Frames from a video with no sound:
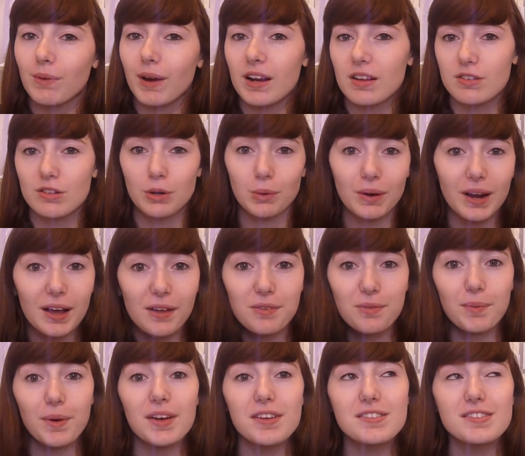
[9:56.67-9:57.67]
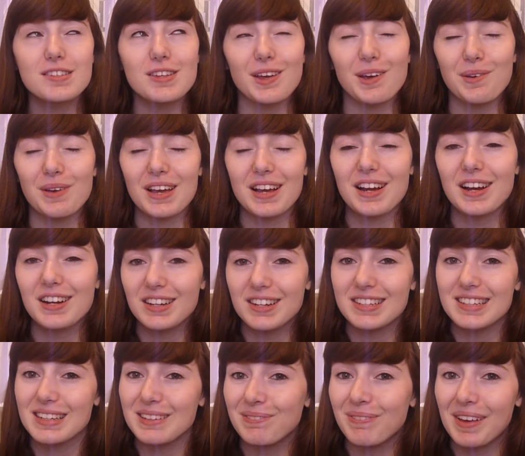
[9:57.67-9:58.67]
whereas no one else was, so it kind
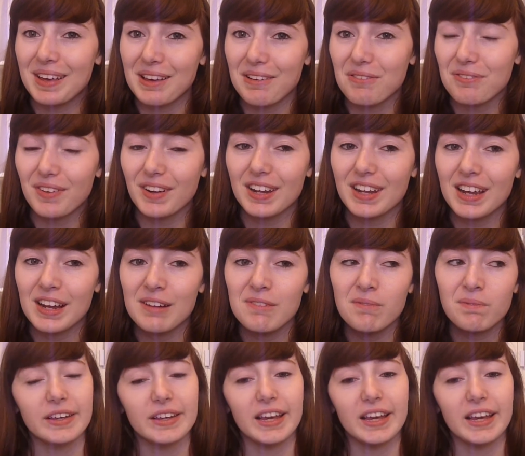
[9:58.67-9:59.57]
of did make it funnier.